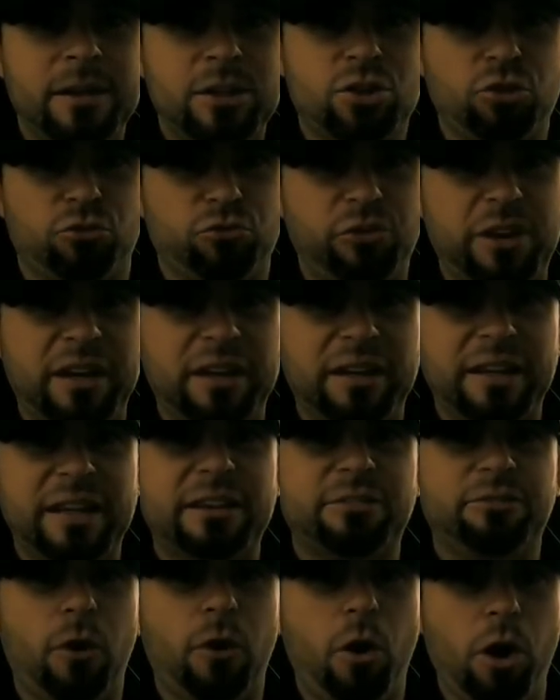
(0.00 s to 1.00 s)
To
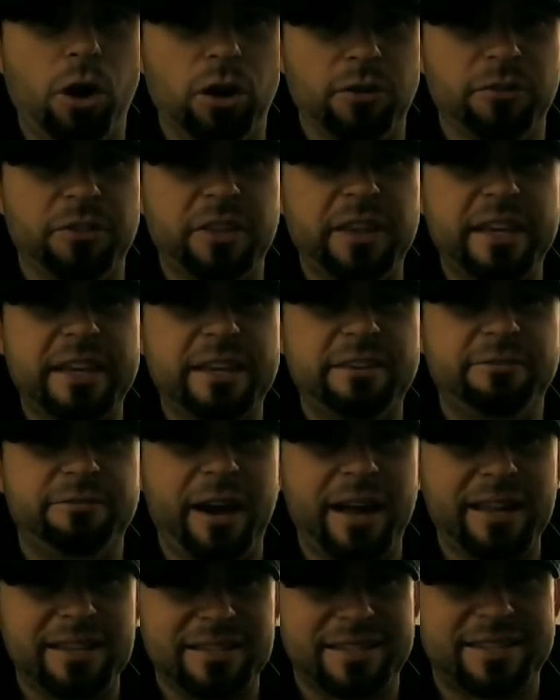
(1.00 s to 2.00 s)
relive all of the
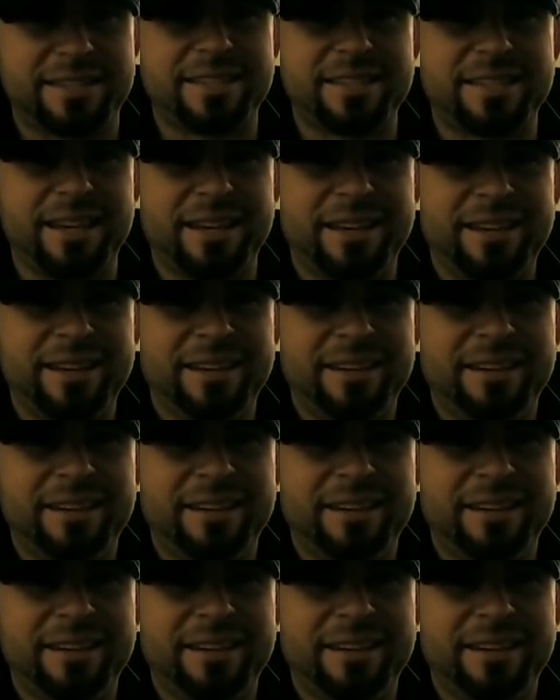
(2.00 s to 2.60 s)
events